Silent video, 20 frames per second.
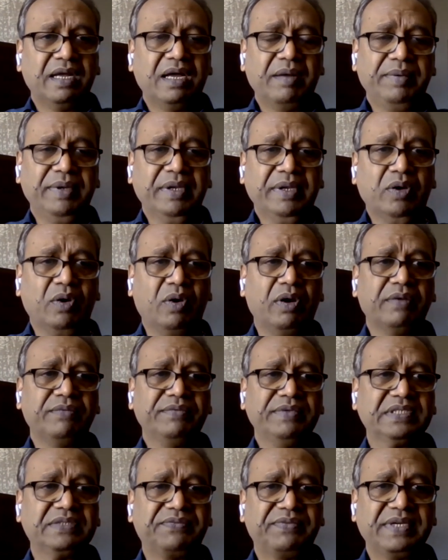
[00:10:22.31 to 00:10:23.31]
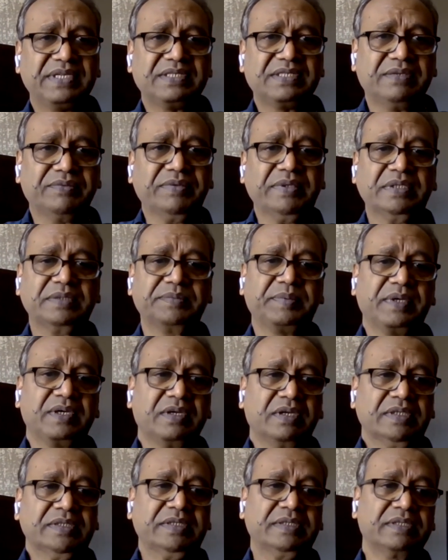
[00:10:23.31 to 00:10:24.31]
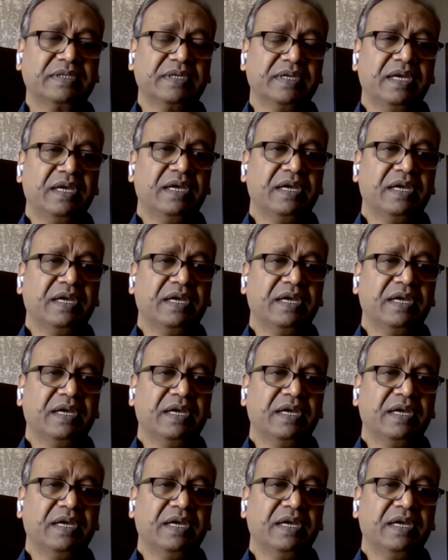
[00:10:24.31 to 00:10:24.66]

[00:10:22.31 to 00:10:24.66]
I mean, all of these festivals because